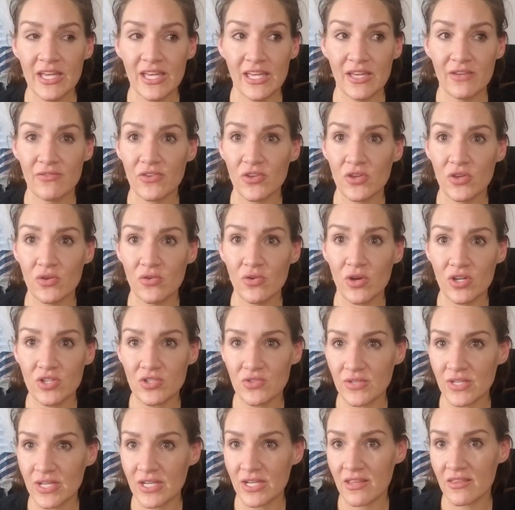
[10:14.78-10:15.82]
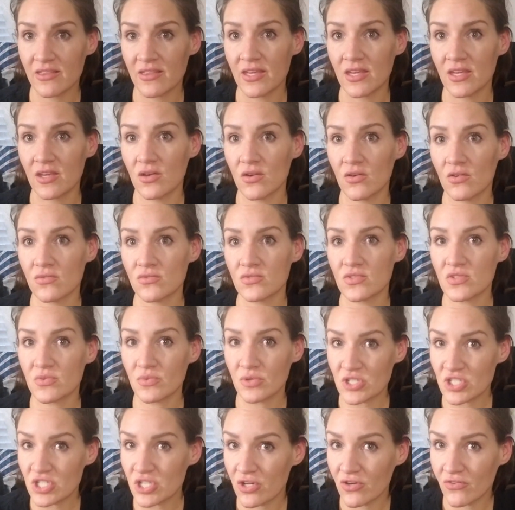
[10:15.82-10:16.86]
If you are doing anything
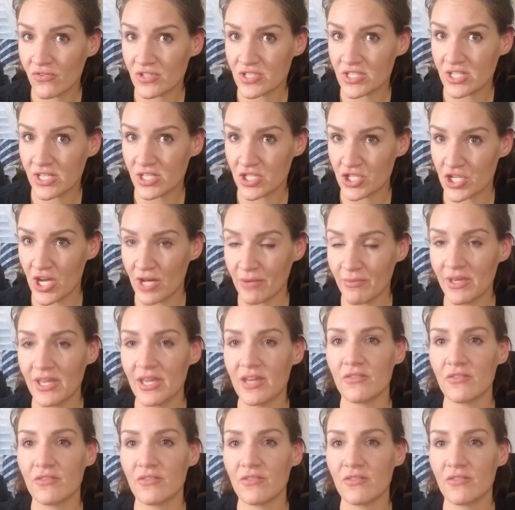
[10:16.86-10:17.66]
switching over to Kajabi,